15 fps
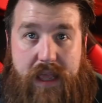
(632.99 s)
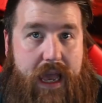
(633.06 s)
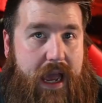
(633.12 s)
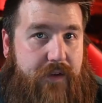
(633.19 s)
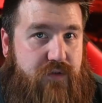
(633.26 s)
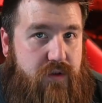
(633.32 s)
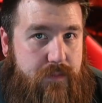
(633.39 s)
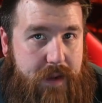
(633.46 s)

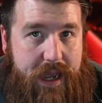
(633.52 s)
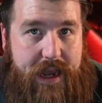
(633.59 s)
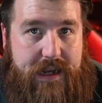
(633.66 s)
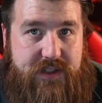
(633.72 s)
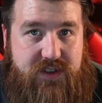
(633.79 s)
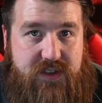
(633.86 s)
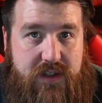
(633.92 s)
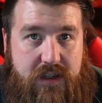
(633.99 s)
After
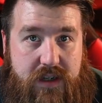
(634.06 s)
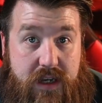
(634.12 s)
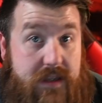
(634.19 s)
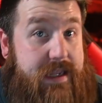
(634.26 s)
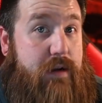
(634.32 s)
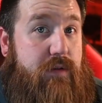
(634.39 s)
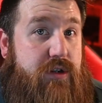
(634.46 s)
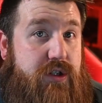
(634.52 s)
Mass,
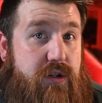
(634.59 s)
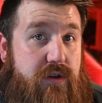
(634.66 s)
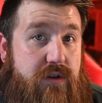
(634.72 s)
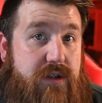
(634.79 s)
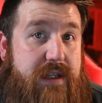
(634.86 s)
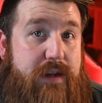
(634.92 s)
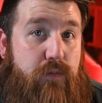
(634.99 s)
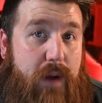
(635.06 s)
they
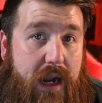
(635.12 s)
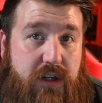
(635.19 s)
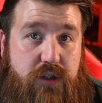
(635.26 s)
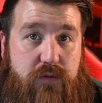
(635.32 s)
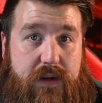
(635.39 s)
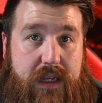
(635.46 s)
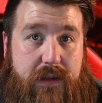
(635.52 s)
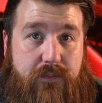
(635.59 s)
returned to the
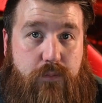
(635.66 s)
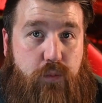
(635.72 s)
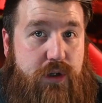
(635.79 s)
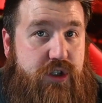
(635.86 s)
rectory,